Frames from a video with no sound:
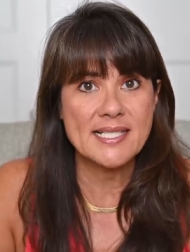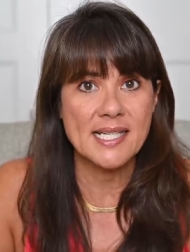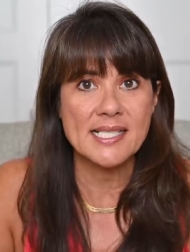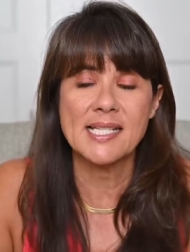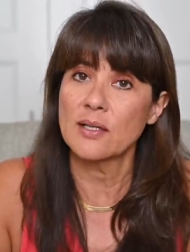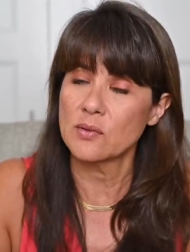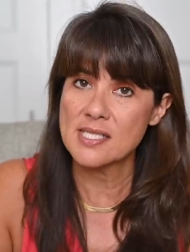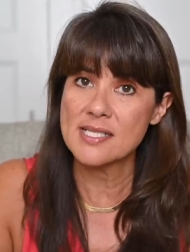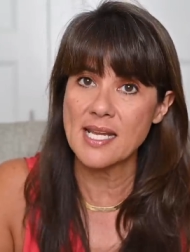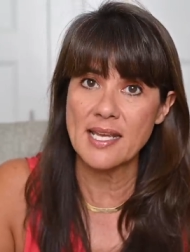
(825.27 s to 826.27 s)
dusk and it will
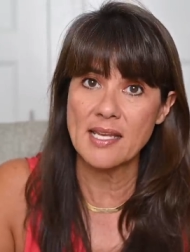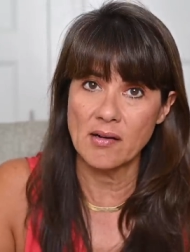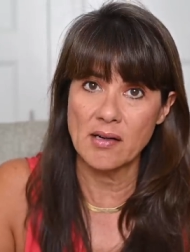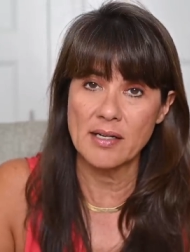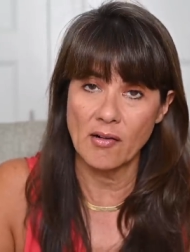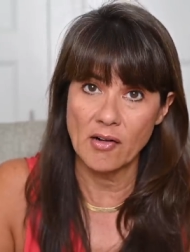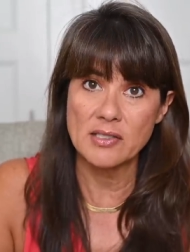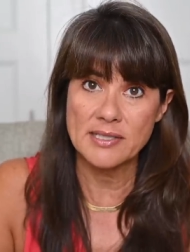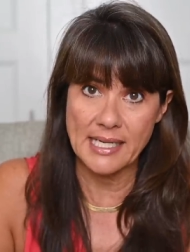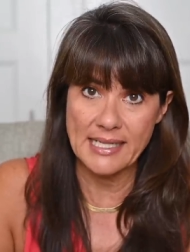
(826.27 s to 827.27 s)
stay on
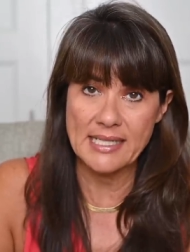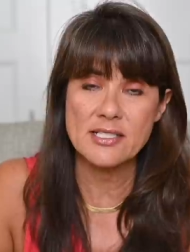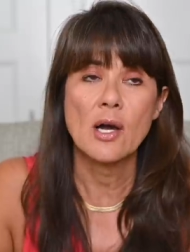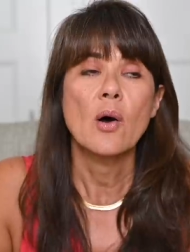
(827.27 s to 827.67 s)
all night.